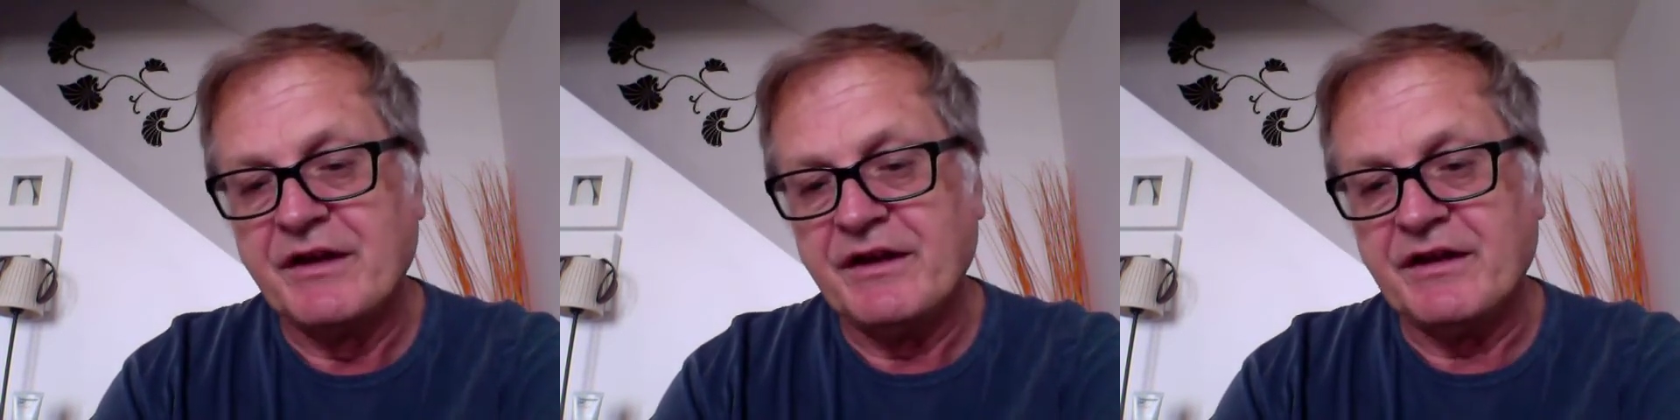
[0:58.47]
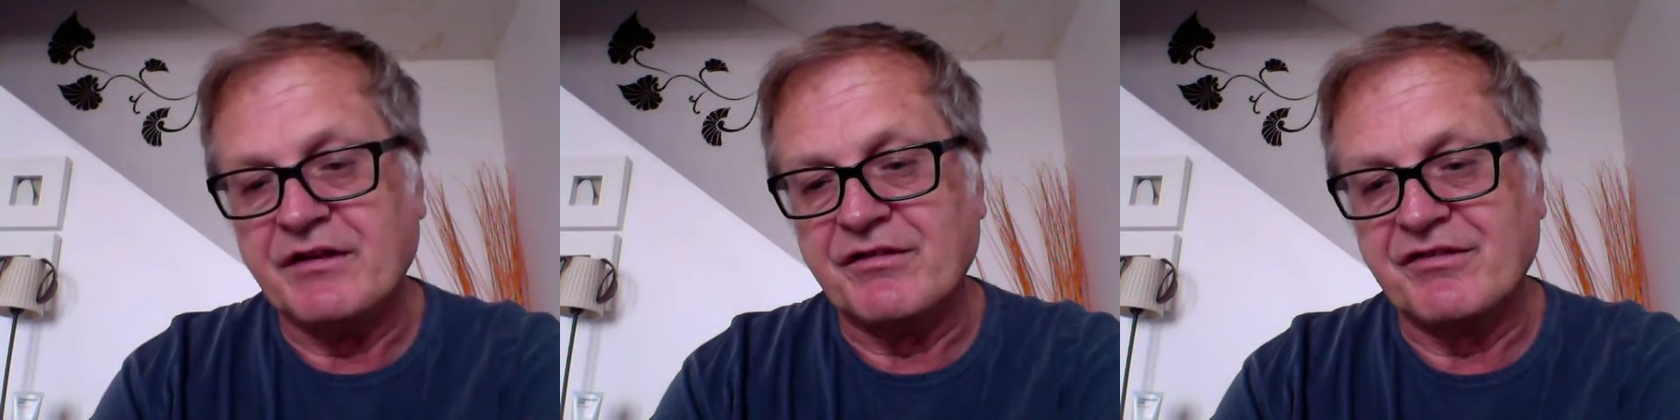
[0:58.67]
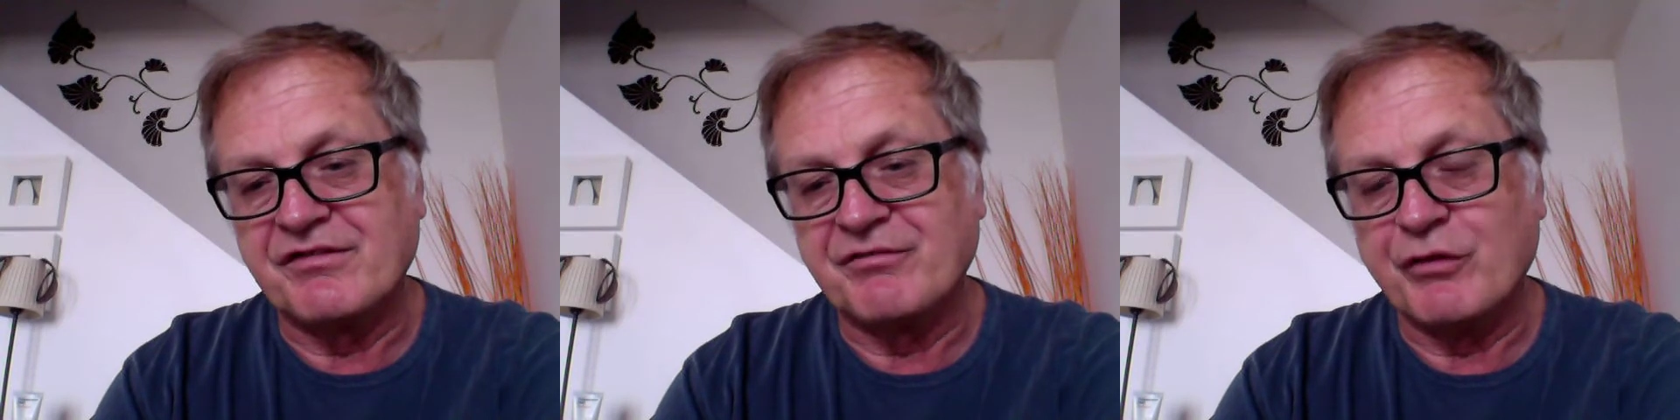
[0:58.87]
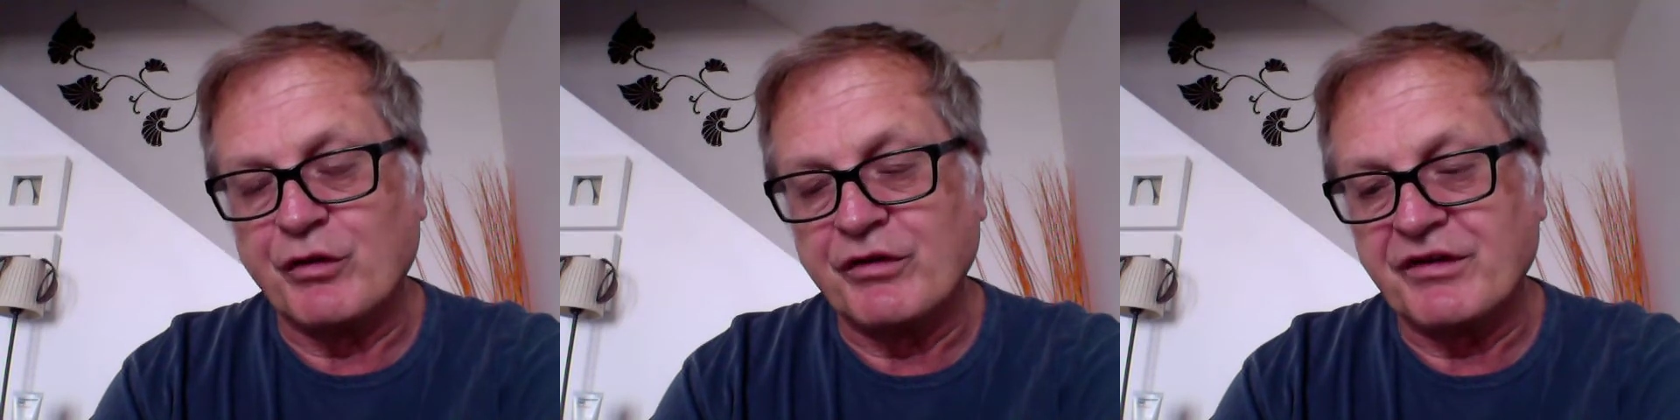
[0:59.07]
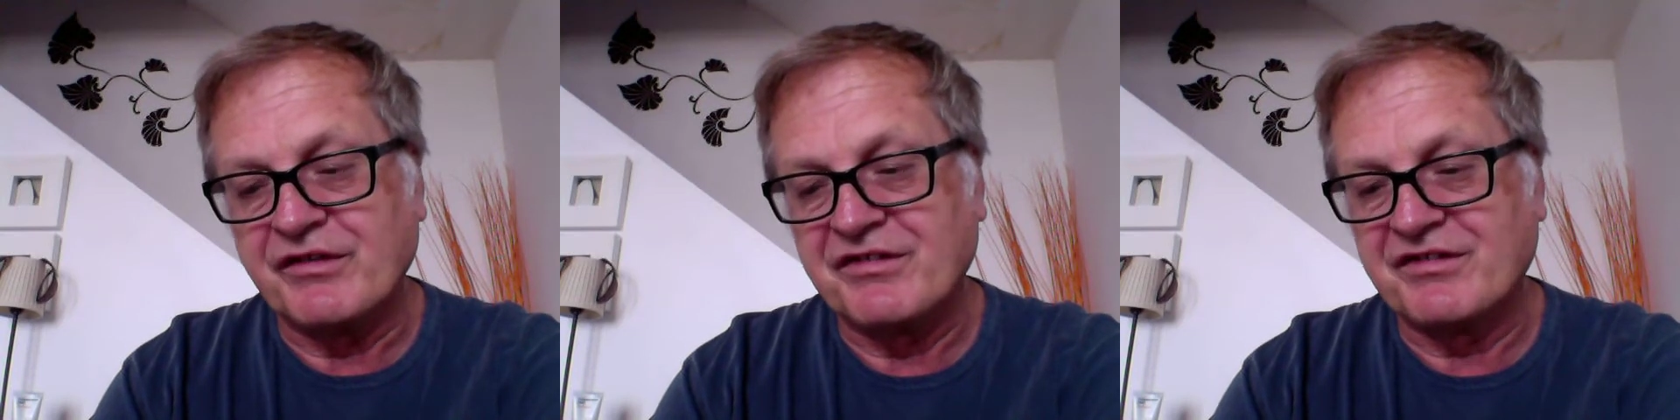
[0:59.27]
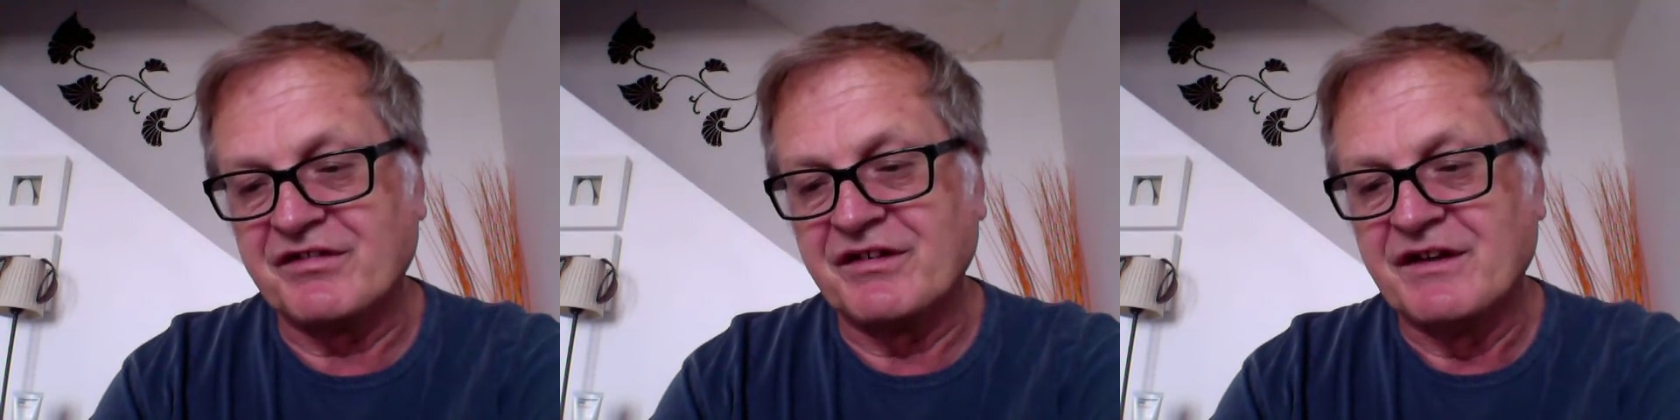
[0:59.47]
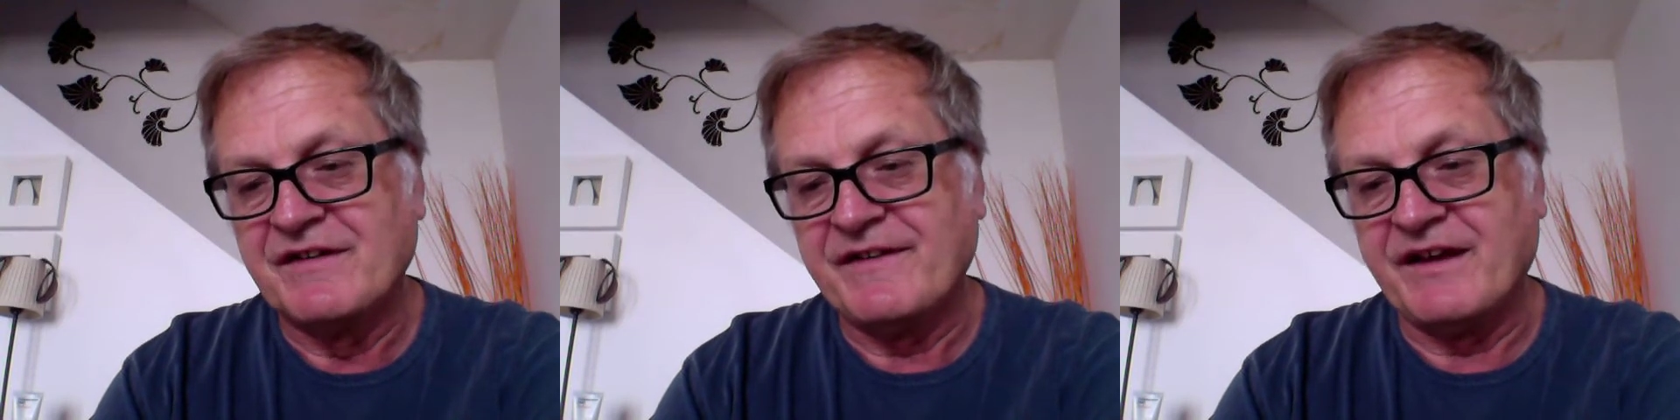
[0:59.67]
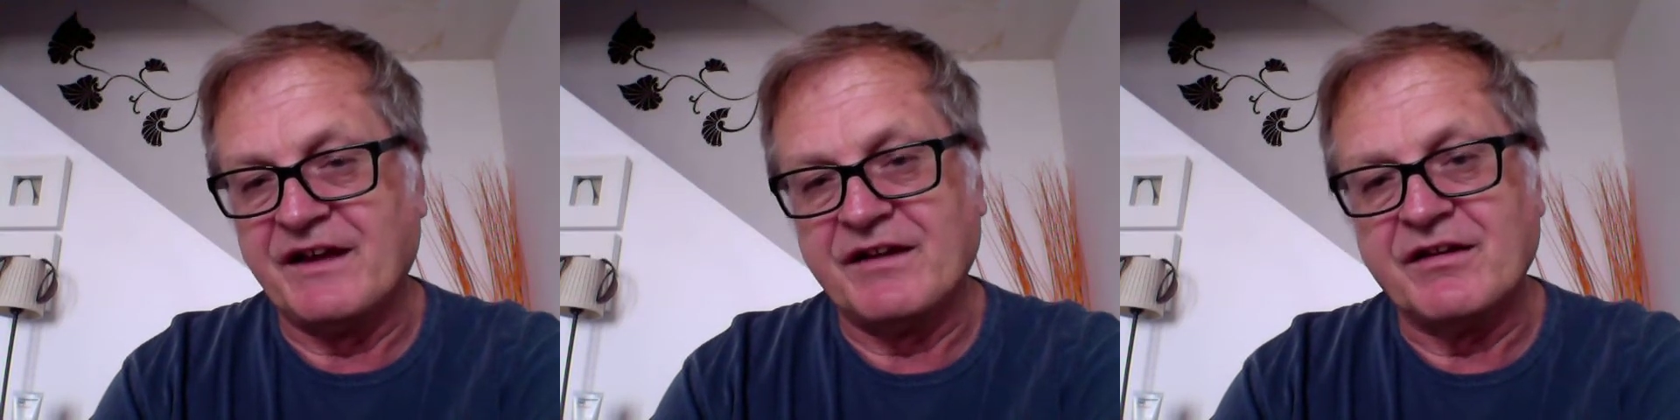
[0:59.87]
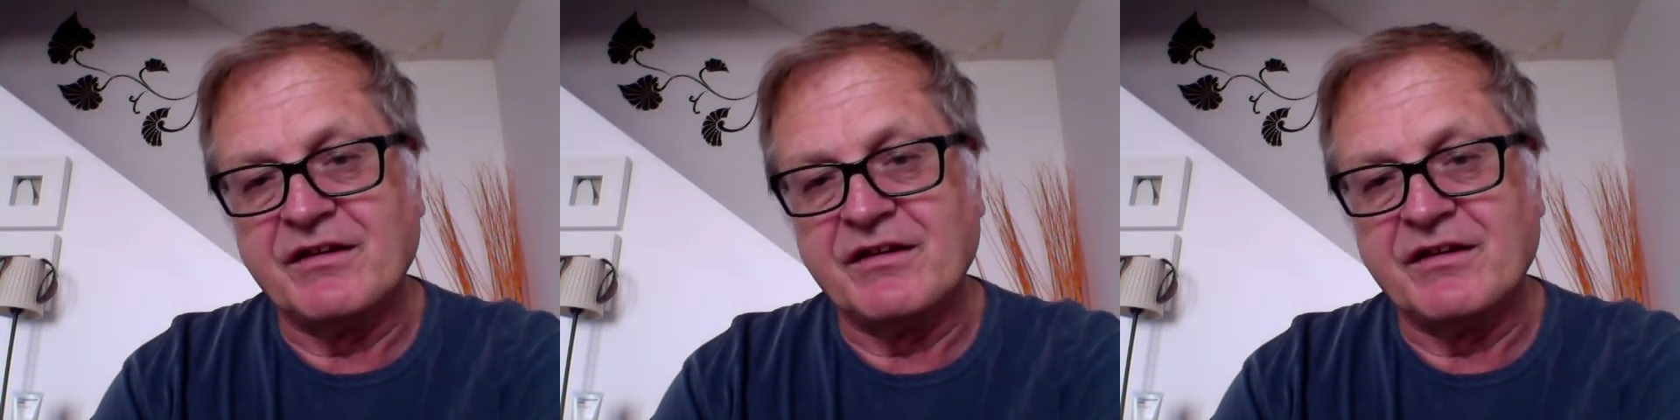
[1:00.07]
is focused, and